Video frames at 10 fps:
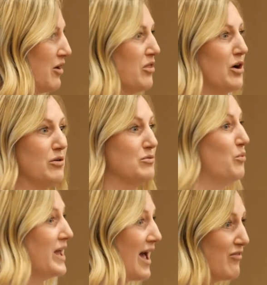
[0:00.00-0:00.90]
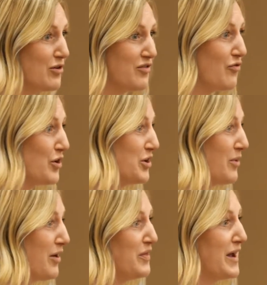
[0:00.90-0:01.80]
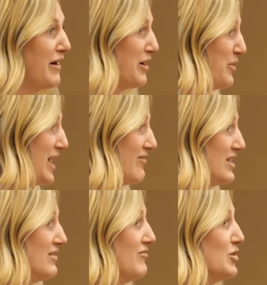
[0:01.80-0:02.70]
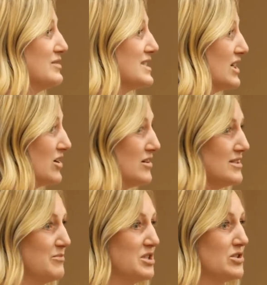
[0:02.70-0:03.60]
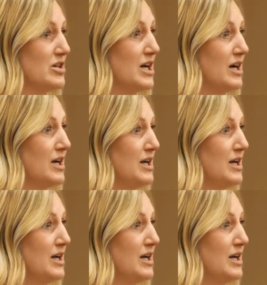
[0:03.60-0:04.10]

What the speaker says: although we have those for you out there, and we have the phone stickers and Mr. Yuck.